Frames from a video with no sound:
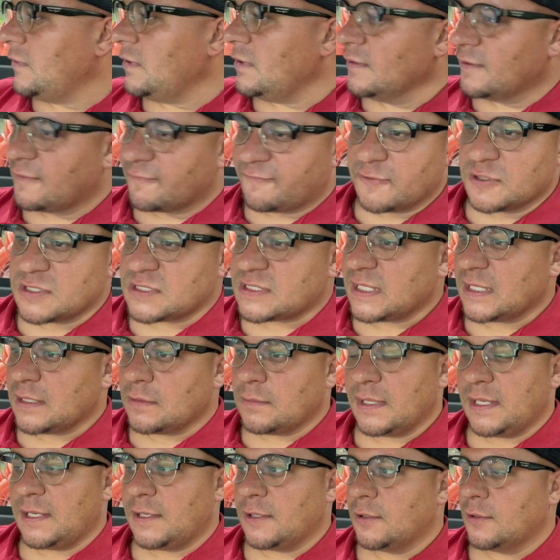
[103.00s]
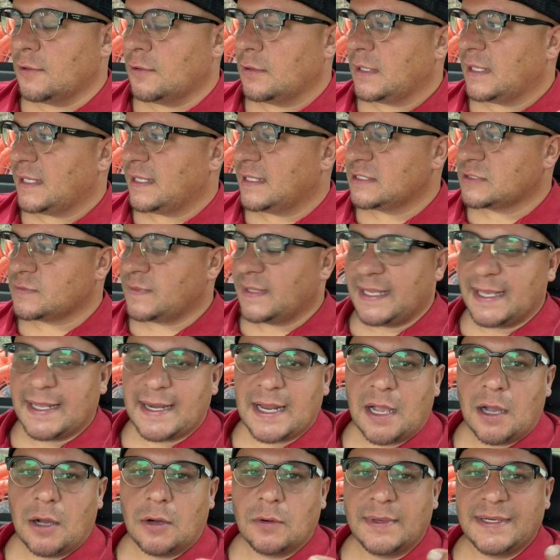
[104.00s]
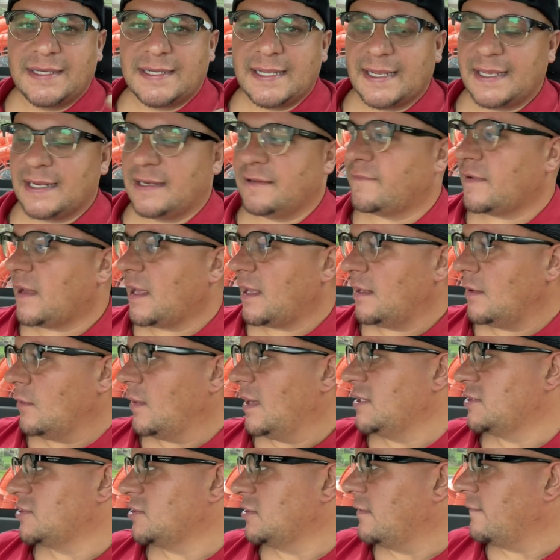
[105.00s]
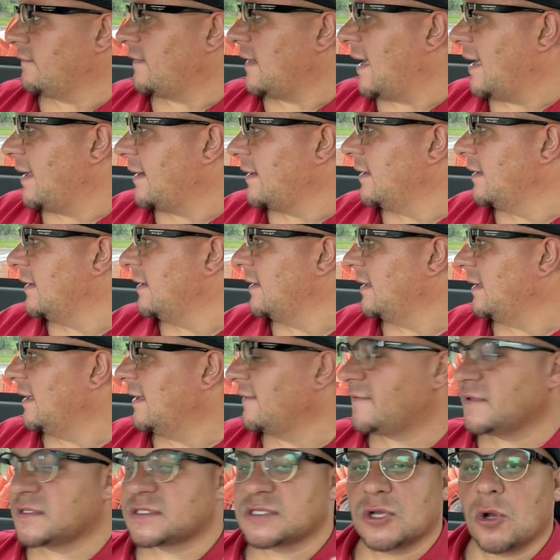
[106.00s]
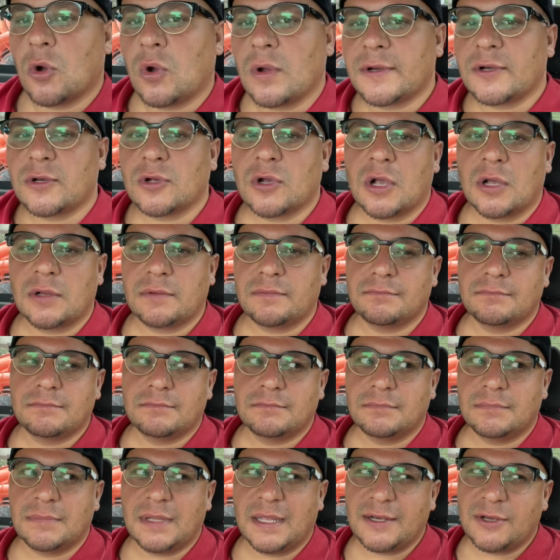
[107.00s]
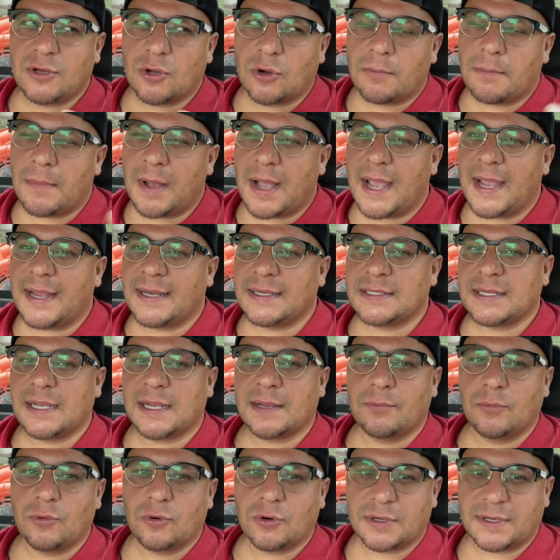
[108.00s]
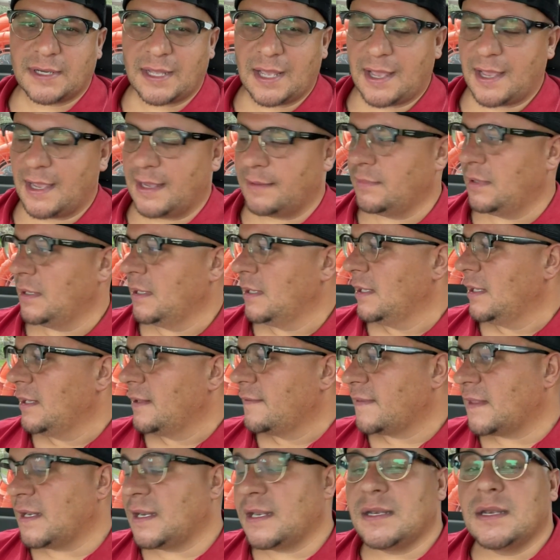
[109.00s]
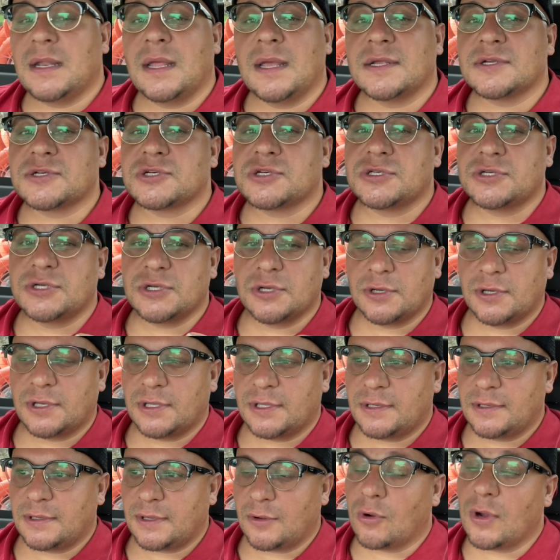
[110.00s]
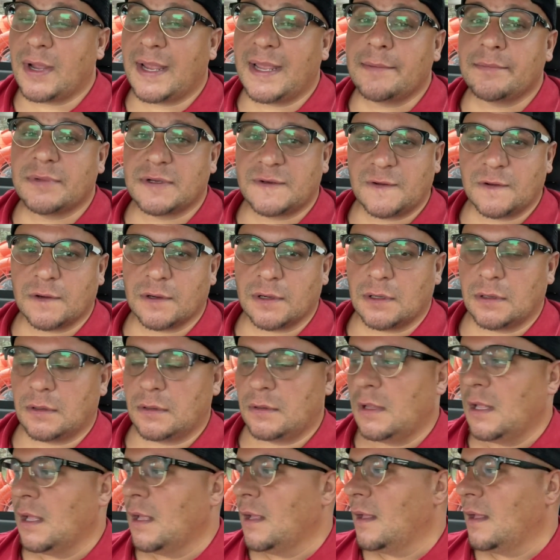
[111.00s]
the first thing we do is we get out, we take an evaluation of that. If it's going to, in your mind, take more time than it should, or and material,